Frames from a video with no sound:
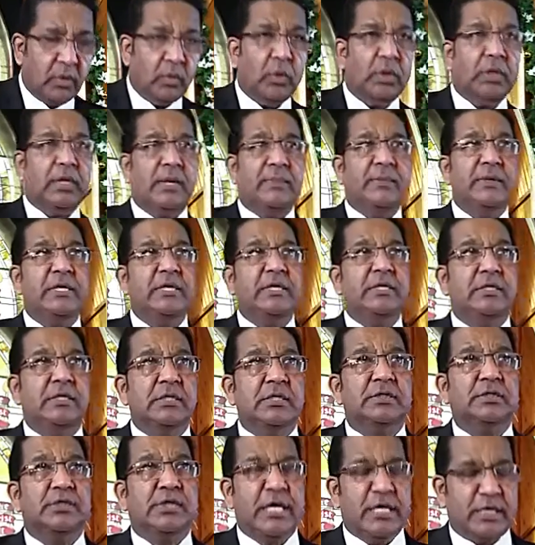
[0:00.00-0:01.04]
Well, let
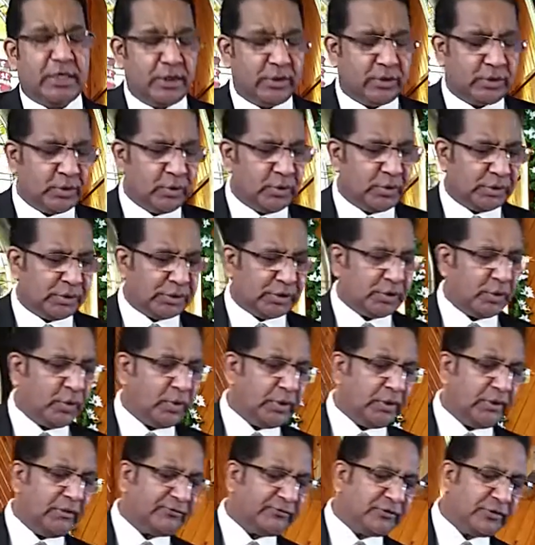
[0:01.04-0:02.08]
me take you to a
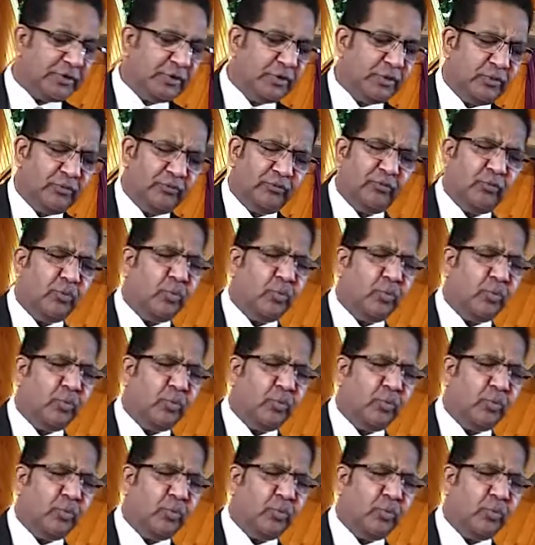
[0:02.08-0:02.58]
story of two